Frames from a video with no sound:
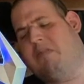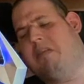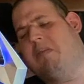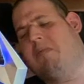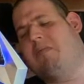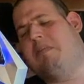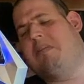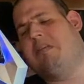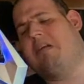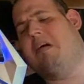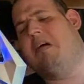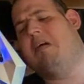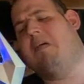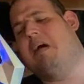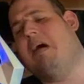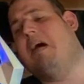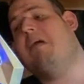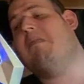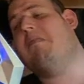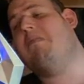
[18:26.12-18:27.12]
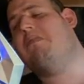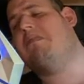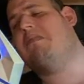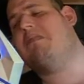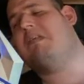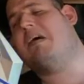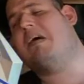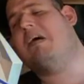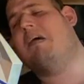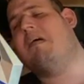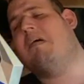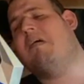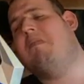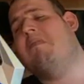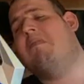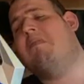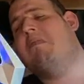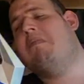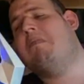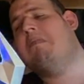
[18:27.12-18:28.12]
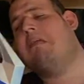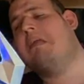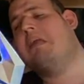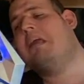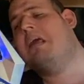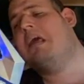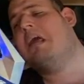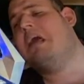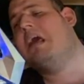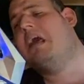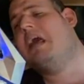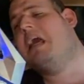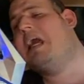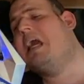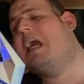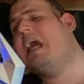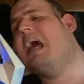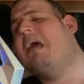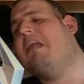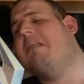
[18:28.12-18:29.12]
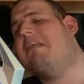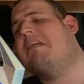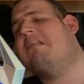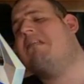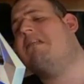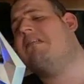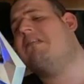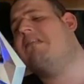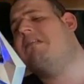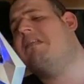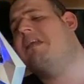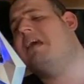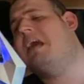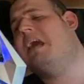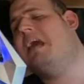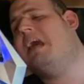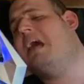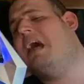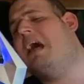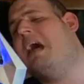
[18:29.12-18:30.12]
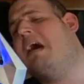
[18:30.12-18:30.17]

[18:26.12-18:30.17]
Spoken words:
them to do it. So yeah, this is the